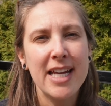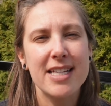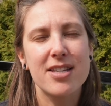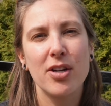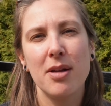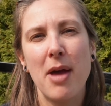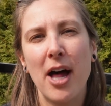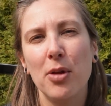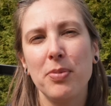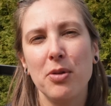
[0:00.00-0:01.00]
is going to
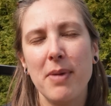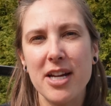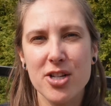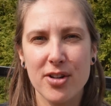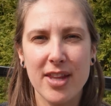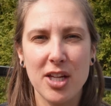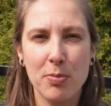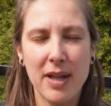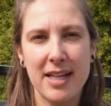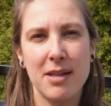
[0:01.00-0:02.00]
help you make sure that you
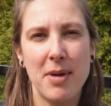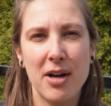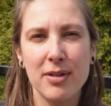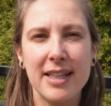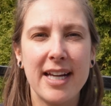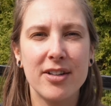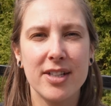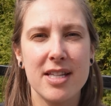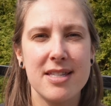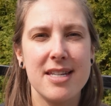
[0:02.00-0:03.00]
plant them out later
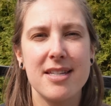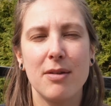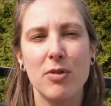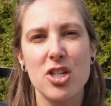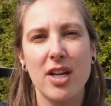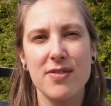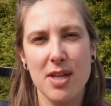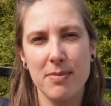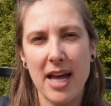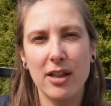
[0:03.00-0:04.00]
in the season, which gives
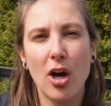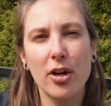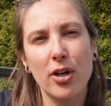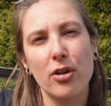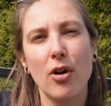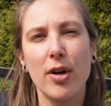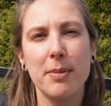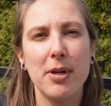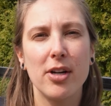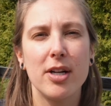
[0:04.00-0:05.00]
them that longer growing
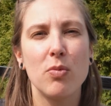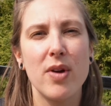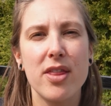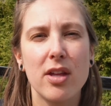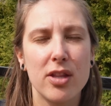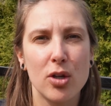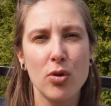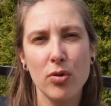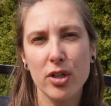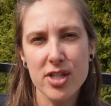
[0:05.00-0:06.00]
period with the
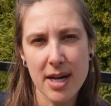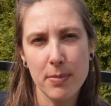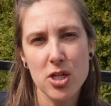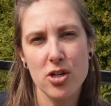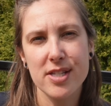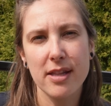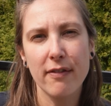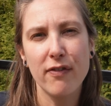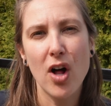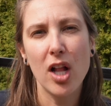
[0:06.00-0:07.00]
cooler temperatures in the
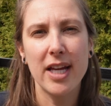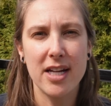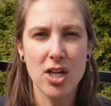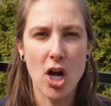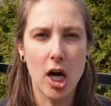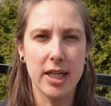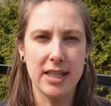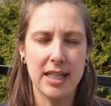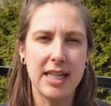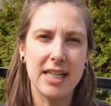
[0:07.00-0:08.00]
fall and not in
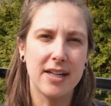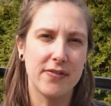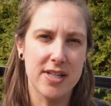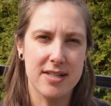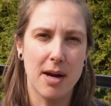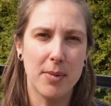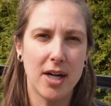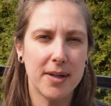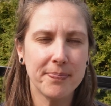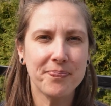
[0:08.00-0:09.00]
the heat of the summer.